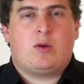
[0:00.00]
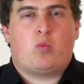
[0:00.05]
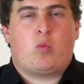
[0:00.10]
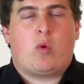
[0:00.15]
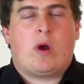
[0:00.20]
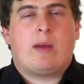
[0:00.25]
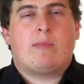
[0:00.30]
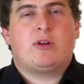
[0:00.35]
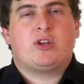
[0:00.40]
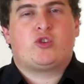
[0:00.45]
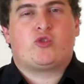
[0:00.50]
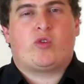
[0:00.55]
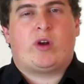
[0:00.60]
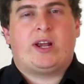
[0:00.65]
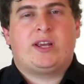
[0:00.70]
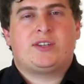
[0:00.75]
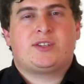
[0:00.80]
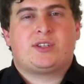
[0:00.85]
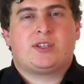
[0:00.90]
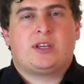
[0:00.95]
web
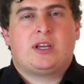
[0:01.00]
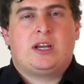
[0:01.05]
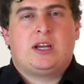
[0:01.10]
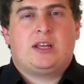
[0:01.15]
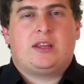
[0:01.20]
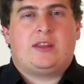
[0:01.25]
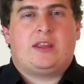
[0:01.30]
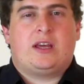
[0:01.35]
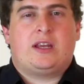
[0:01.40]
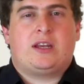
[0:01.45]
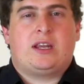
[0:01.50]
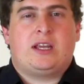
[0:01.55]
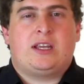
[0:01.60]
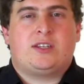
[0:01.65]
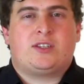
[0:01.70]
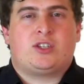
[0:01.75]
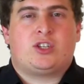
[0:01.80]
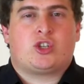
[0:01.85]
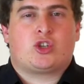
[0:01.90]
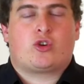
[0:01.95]
address that
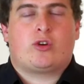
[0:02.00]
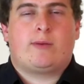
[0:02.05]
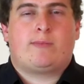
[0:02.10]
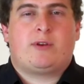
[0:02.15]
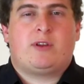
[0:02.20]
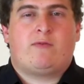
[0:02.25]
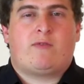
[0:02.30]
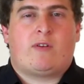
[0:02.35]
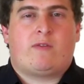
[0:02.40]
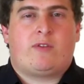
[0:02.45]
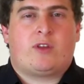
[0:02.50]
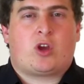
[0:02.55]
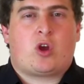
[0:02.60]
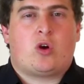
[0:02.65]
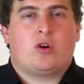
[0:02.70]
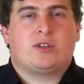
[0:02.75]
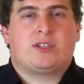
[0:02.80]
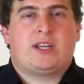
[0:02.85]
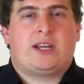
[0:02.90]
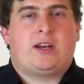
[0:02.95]
is descriptive of the
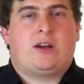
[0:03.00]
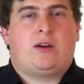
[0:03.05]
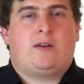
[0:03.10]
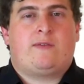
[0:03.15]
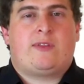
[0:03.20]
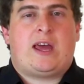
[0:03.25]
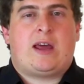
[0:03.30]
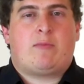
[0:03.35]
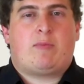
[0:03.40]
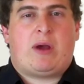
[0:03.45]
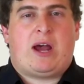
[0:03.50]
content of that